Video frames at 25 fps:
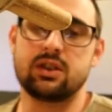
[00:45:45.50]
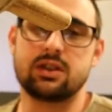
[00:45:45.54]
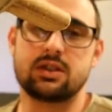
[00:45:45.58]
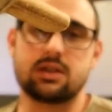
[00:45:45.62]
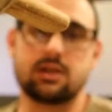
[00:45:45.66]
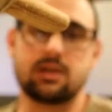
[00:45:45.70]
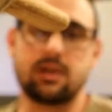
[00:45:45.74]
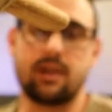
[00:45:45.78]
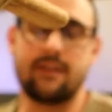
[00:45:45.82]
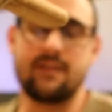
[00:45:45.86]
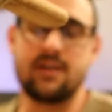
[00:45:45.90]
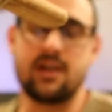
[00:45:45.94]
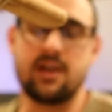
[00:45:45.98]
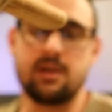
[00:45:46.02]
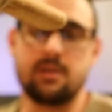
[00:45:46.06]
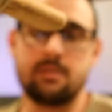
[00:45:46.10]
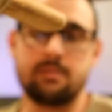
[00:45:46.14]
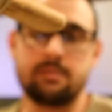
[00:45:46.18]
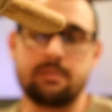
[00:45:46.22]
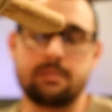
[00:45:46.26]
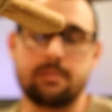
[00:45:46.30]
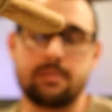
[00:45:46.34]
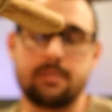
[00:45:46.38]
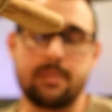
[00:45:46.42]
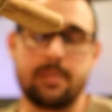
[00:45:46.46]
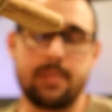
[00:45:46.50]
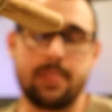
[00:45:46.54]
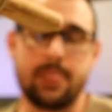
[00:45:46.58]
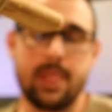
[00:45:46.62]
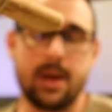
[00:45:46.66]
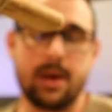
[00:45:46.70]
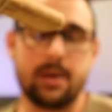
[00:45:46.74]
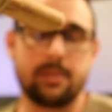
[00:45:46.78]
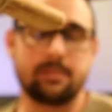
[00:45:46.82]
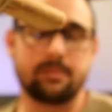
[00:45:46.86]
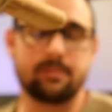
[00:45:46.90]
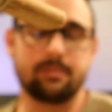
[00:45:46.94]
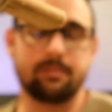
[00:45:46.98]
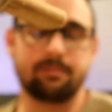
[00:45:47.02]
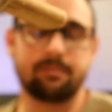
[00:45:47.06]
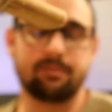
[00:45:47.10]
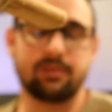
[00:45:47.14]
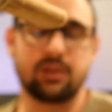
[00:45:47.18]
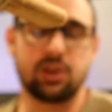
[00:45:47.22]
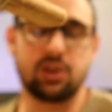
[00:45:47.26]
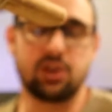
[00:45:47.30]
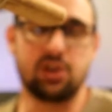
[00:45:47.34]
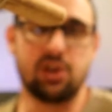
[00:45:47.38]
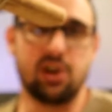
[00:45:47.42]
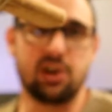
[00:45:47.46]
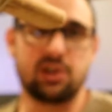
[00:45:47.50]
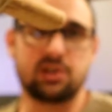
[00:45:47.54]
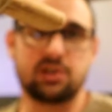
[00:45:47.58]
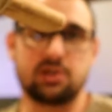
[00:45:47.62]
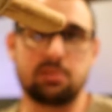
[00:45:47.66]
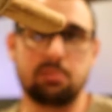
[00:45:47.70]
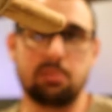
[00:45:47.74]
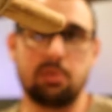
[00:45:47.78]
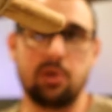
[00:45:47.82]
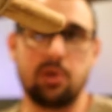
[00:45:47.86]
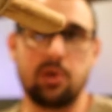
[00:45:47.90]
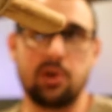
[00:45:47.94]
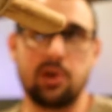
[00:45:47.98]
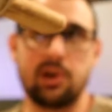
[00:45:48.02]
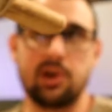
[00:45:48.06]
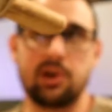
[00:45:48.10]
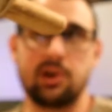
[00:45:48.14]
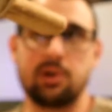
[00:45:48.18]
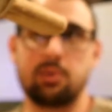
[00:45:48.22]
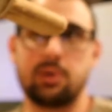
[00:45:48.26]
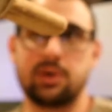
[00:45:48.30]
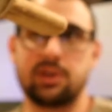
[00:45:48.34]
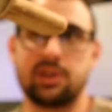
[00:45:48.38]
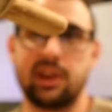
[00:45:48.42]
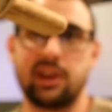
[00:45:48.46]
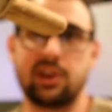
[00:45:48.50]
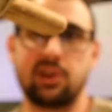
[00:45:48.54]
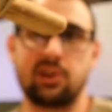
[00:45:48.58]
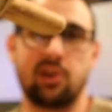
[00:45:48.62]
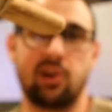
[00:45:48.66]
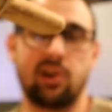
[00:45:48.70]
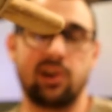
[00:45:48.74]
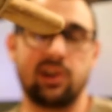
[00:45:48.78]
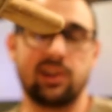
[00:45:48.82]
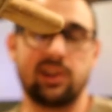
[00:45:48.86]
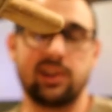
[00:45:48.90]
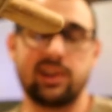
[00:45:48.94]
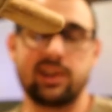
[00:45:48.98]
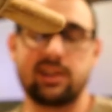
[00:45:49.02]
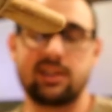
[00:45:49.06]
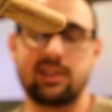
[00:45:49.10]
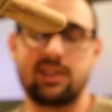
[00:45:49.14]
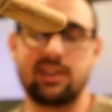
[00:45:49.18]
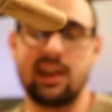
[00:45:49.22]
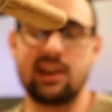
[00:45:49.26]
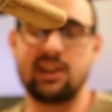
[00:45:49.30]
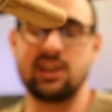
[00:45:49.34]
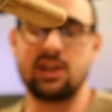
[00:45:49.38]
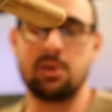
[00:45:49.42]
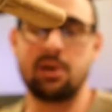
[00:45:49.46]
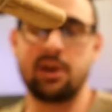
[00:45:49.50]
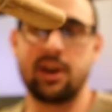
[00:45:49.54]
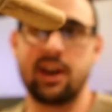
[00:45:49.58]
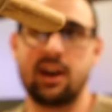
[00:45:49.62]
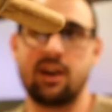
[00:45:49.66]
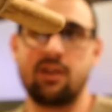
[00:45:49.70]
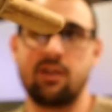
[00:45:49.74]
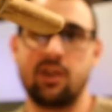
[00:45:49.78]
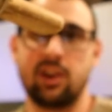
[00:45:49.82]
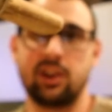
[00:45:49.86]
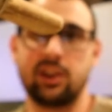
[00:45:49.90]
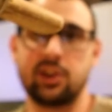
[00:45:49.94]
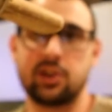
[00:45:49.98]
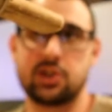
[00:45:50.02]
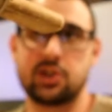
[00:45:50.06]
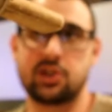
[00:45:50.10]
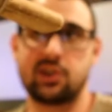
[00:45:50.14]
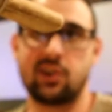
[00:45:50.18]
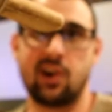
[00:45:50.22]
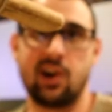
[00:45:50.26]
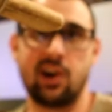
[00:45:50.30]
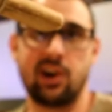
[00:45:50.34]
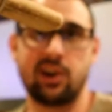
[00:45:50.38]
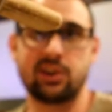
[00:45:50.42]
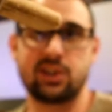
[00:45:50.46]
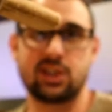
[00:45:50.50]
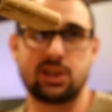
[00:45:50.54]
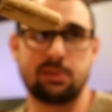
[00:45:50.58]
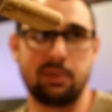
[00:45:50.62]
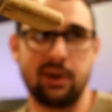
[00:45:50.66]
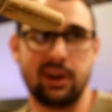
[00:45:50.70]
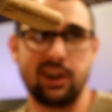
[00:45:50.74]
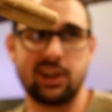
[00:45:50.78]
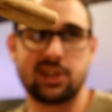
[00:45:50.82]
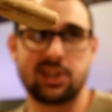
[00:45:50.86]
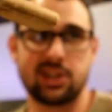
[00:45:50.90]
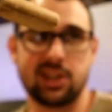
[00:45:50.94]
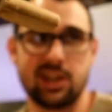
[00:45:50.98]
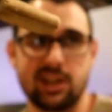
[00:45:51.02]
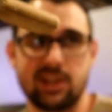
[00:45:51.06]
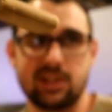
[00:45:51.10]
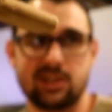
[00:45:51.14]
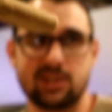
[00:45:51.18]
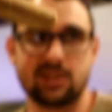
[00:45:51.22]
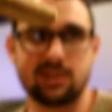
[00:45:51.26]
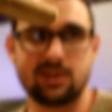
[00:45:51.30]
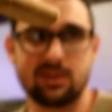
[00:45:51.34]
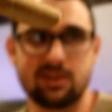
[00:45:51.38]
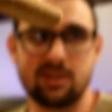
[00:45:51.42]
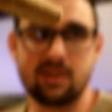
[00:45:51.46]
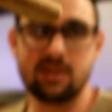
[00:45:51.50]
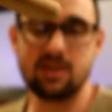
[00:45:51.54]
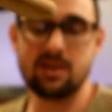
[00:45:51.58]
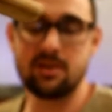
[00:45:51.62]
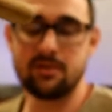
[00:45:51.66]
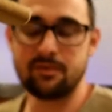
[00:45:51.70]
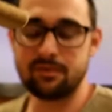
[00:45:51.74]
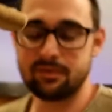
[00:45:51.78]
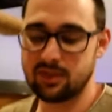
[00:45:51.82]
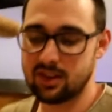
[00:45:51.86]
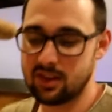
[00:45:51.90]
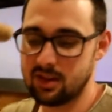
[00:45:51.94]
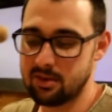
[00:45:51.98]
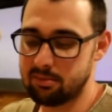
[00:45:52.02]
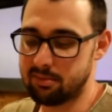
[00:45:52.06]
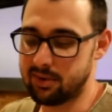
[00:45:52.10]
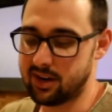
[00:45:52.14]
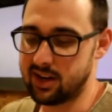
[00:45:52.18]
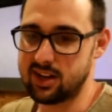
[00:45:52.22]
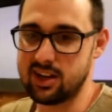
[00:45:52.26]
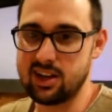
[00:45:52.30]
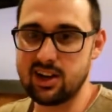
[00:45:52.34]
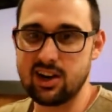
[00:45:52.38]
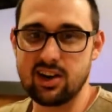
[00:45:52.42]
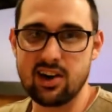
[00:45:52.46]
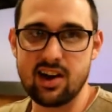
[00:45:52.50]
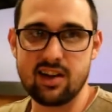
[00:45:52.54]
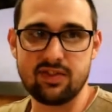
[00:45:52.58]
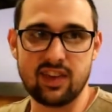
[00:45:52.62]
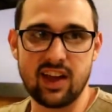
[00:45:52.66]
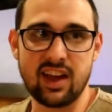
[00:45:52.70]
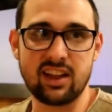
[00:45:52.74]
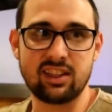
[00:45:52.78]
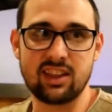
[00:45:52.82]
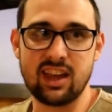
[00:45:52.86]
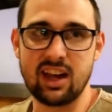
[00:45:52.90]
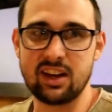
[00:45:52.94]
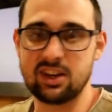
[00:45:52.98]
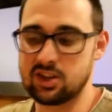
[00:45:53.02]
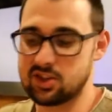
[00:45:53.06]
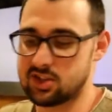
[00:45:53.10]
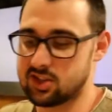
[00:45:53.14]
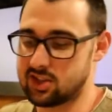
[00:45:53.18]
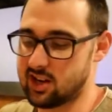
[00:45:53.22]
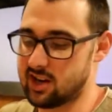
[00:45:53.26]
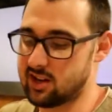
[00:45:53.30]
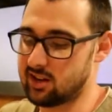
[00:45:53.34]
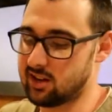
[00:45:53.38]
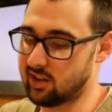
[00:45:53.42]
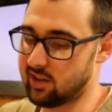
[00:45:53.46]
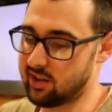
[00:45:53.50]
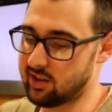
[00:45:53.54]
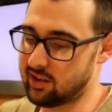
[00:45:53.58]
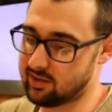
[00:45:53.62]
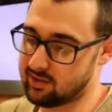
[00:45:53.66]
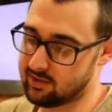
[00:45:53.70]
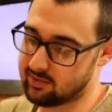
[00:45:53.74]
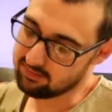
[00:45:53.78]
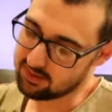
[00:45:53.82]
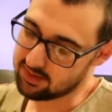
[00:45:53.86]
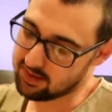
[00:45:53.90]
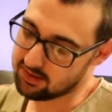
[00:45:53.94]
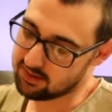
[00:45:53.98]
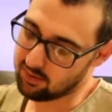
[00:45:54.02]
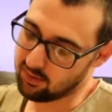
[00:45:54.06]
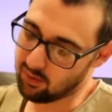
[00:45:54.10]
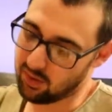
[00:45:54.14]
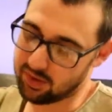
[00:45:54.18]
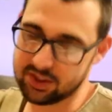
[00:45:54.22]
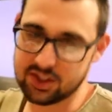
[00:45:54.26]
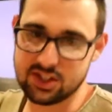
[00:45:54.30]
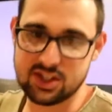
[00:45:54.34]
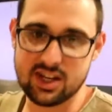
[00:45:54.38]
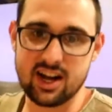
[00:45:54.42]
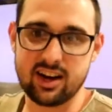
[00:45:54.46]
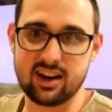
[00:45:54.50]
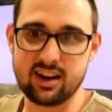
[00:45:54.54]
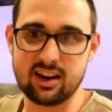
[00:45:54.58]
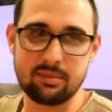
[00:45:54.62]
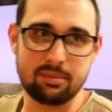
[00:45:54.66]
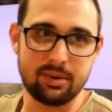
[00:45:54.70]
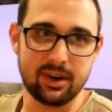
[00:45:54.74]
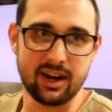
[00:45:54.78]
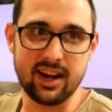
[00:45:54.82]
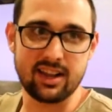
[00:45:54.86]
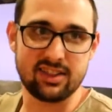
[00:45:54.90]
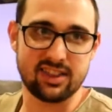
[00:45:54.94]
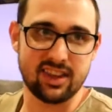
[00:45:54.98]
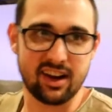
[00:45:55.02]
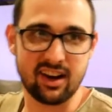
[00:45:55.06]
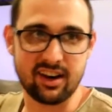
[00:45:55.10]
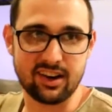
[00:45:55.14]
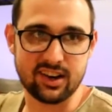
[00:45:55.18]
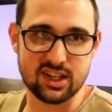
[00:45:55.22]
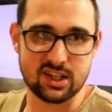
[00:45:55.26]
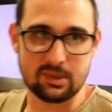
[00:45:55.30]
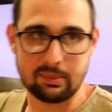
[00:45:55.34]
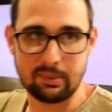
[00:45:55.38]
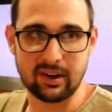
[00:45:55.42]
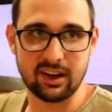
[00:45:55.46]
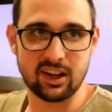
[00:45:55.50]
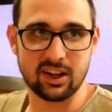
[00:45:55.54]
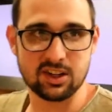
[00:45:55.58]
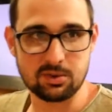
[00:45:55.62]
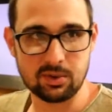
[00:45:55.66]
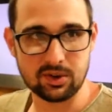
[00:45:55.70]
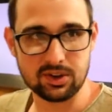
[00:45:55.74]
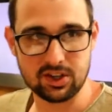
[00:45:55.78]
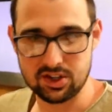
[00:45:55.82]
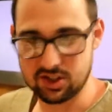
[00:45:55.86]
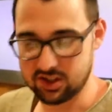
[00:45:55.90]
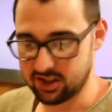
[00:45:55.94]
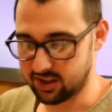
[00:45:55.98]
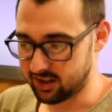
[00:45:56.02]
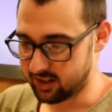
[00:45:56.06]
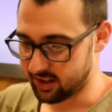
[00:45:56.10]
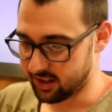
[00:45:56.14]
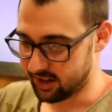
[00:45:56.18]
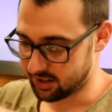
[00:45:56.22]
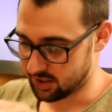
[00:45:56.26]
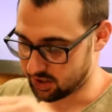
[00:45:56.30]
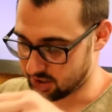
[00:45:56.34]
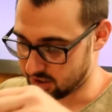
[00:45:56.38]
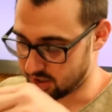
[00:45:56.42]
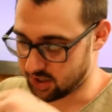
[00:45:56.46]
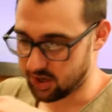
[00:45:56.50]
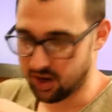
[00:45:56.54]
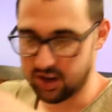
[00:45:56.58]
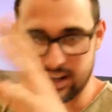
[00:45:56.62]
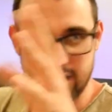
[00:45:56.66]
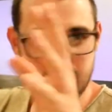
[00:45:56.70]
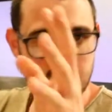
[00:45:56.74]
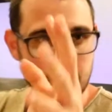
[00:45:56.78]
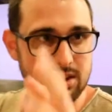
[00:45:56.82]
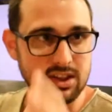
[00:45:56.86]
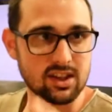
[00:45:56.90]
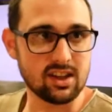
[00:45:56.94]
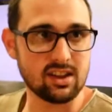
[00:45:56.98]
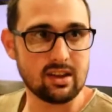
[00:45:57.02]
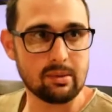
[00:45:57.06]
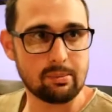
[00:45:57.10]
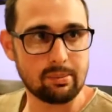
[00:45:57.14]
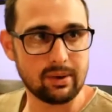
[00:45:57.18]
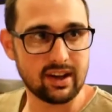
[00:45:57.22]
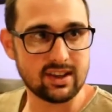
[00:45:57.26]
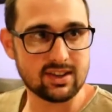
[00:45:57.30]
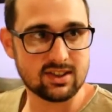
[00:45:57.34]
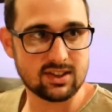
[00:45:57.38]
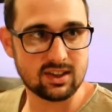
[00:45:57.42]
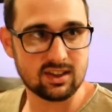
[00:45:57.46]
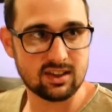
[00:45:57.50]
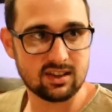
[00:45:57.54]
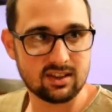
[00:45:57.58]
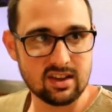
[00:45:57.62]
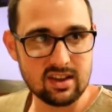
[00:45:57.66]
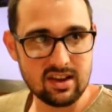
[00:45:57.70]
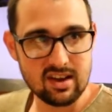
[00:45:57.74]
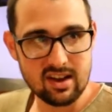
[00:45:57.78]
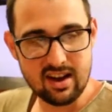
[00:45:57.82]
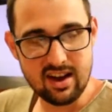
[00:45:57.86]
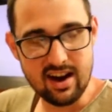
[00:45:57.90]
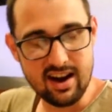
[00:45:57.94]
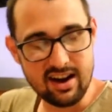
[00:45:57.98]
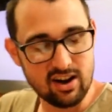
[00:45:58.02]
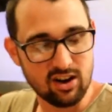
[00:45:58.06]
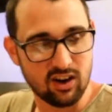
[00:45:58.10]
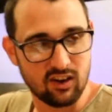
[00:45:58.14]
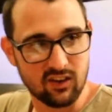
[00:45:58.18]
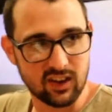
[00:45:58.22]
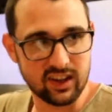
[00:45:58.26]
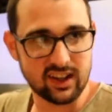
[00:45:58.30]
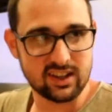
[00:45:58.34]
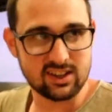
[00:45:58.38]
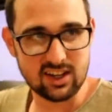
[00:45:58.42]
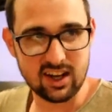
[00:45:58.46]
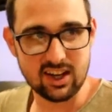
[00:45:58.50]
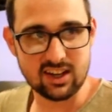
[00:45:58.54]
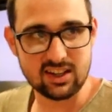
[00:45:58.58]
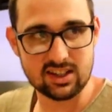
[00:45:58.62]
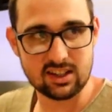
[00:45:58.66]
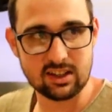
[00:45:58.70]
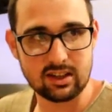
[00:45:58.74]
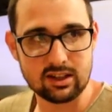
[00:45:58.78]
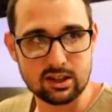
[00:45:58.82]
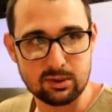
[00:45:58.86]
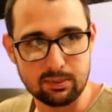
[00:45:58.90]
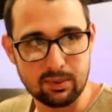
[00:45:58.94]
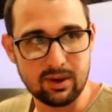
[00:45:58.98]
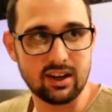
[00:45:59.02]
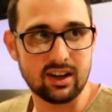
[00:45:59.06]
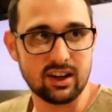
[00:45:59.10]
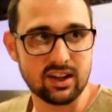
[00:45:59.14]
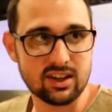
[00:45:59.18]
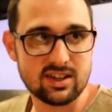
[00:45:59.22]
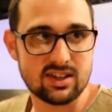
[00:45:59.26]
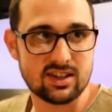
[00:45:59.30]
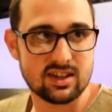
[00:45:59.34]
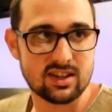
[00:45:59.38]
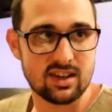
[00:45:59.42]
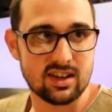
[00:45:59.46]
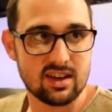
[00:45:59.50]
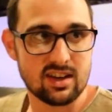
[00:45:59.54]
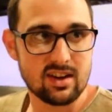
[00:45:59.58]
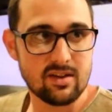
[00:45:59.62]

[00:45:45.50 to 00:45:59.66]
was cooked more with like garlic, then you would get a really strong spinach taste. But here, I think they just said like, we're just not gonna put anything on the spinach. We're just gonna like just cook it within the pizza. You don't really taste the spinach.